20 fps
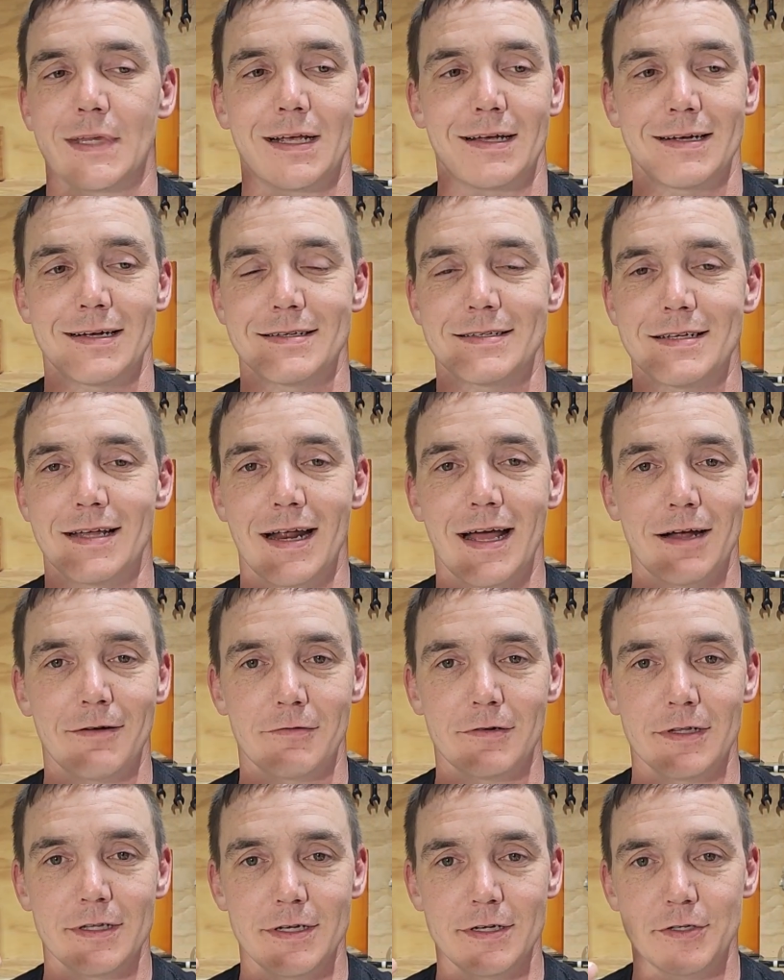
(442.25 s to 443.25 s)
Like I said, I
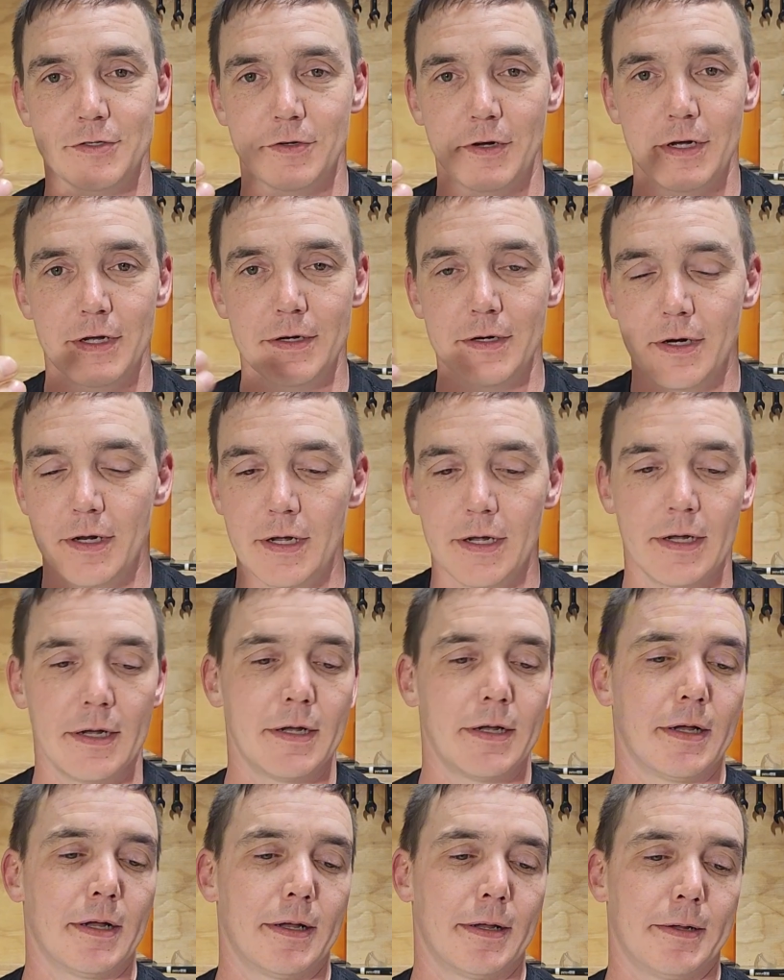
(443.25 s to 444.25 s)
really enjoy it.
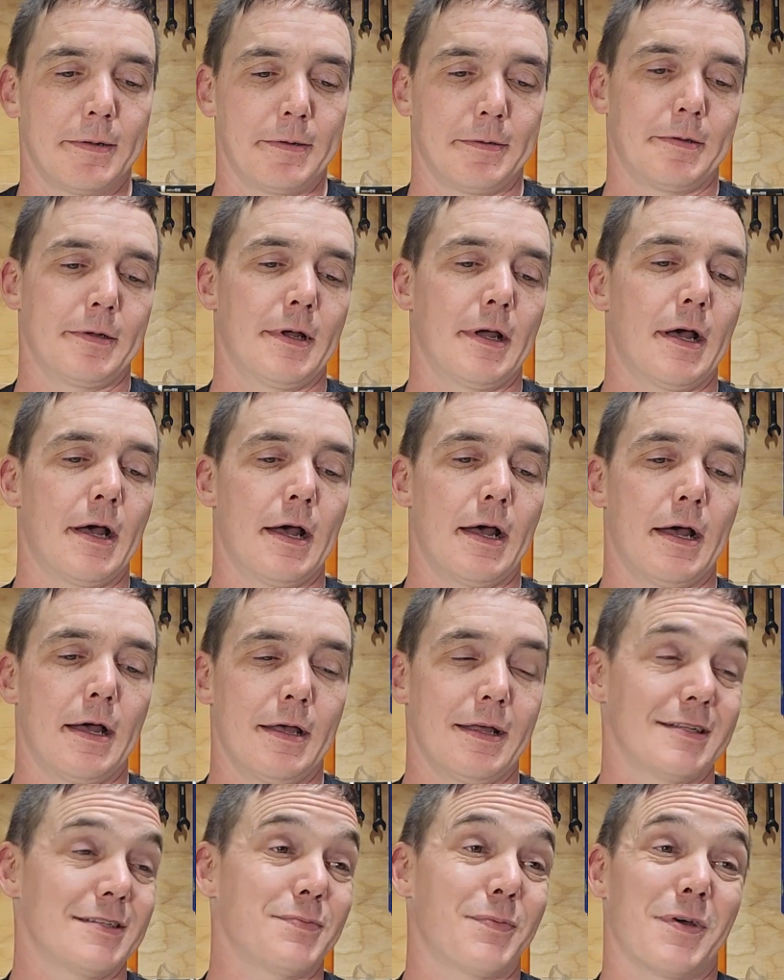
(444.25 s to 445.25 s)

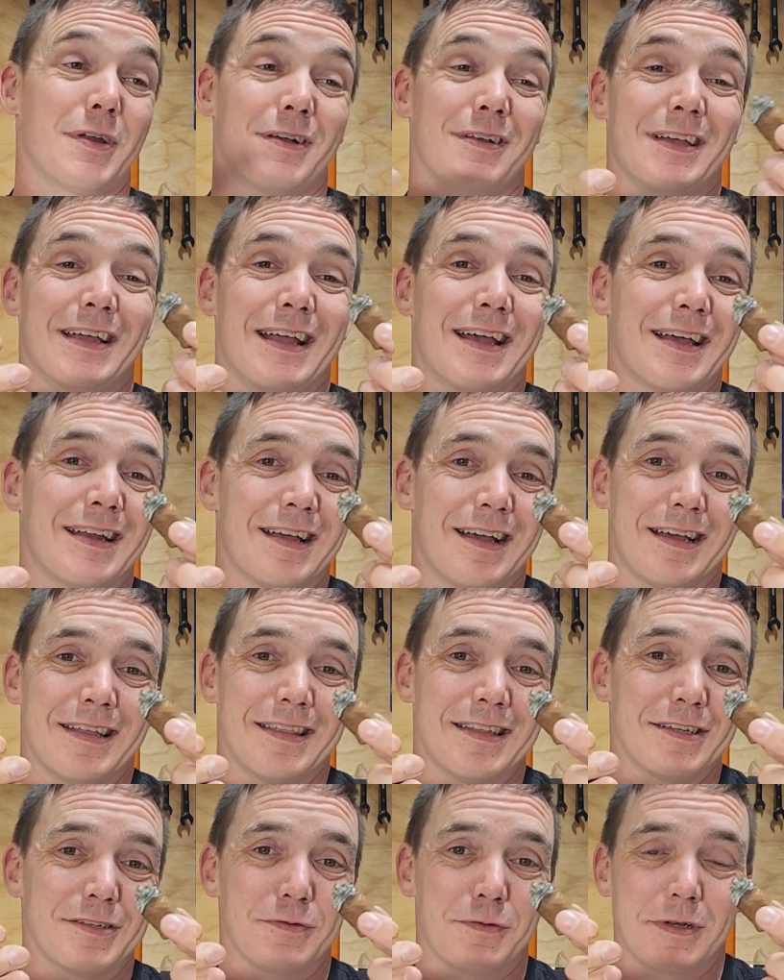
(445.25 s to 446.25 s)
That's about all I got
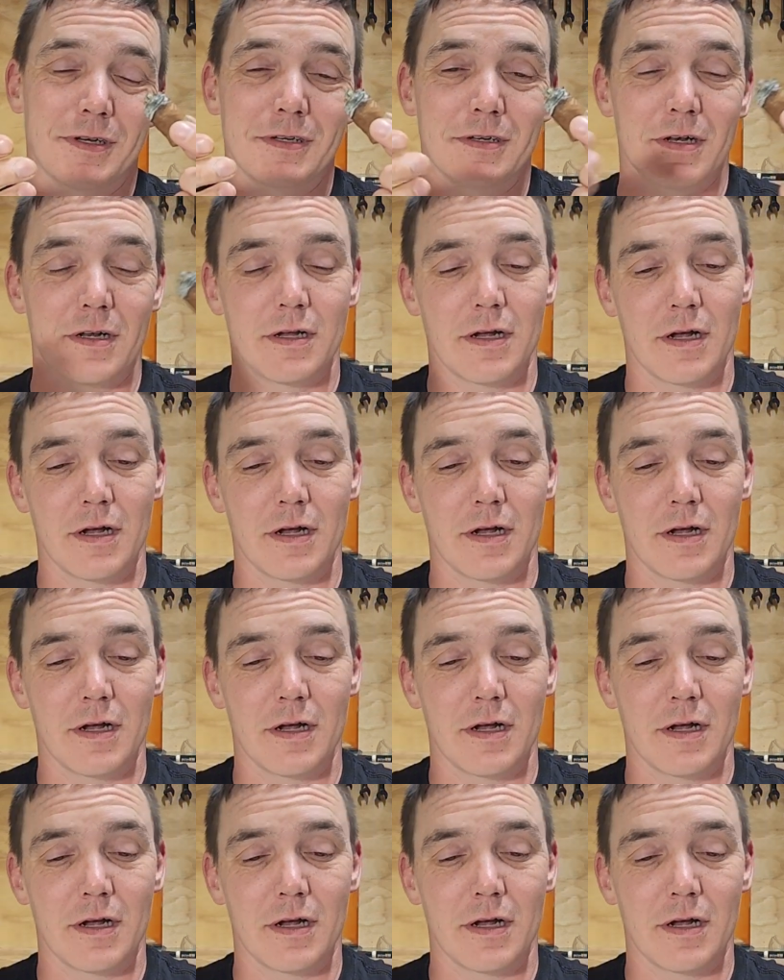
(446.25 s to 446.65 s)
on this one.